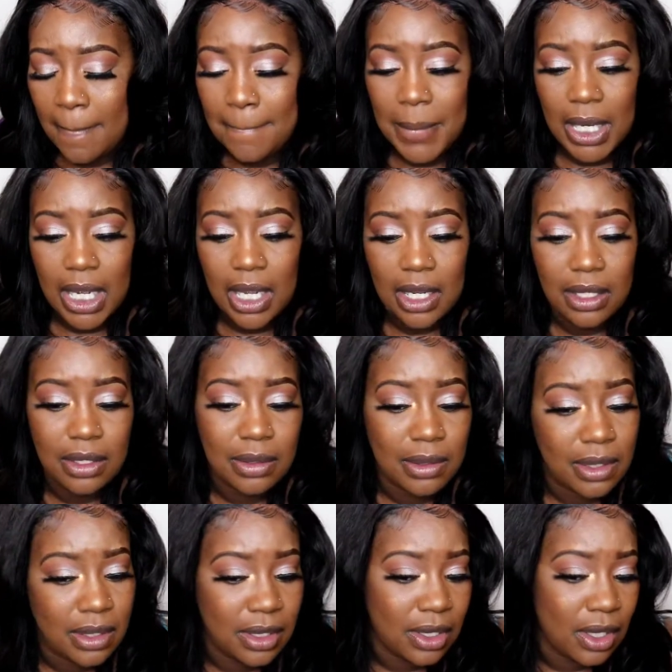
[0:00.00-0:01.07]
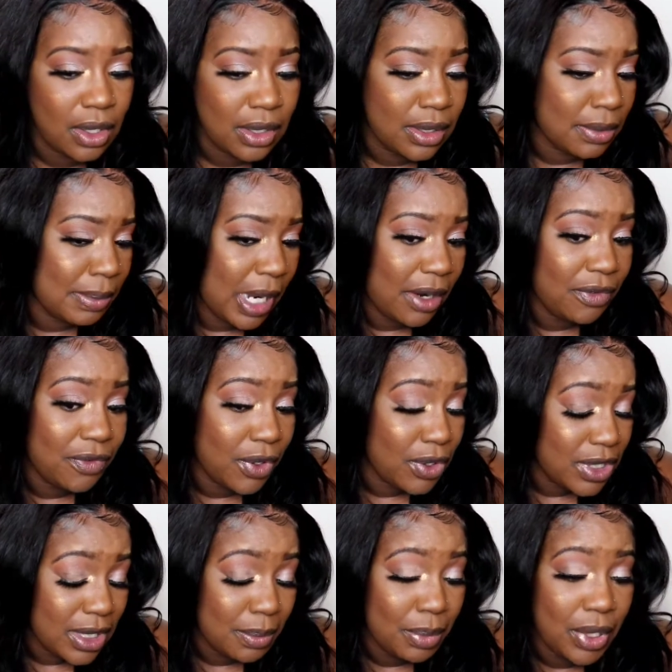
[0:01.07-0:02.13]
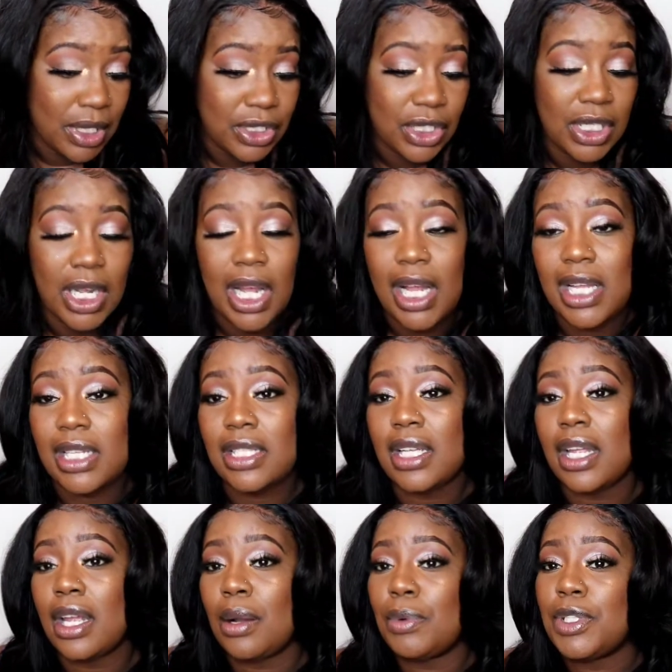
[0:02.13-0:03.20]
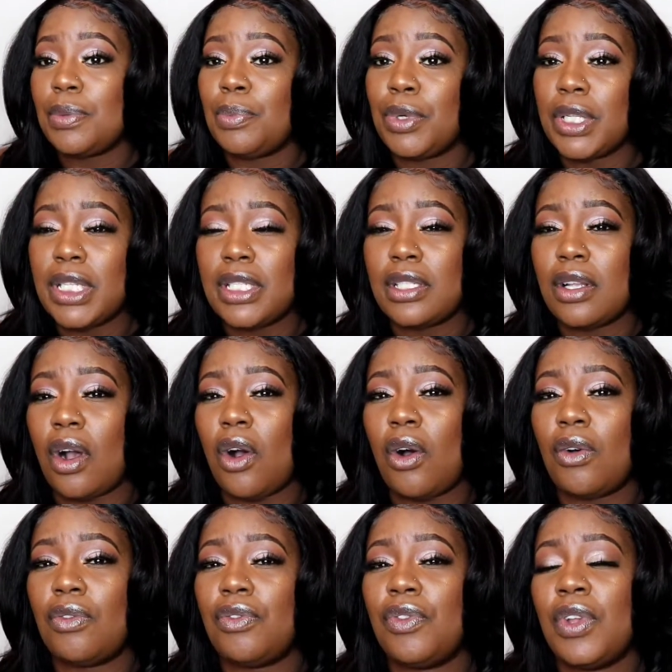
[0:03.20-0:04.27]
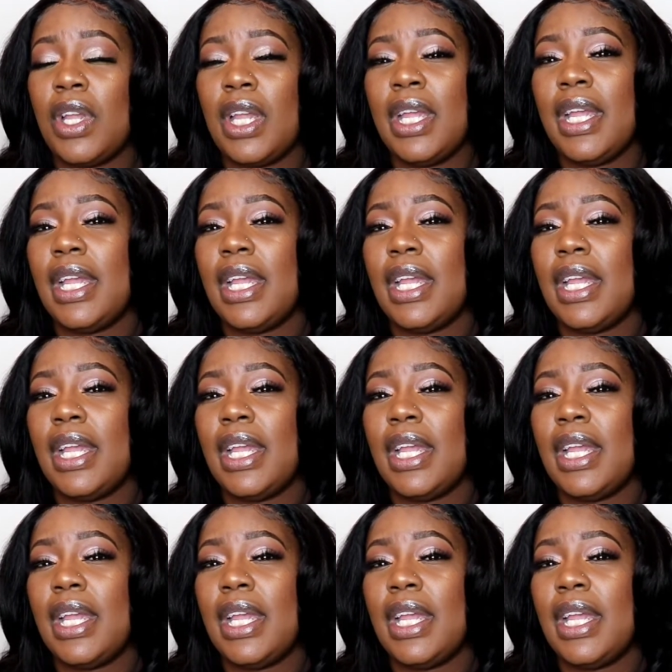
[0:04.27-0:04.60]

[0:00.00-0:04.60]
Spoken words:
But in my first impression, guys, the hair was pretty soft.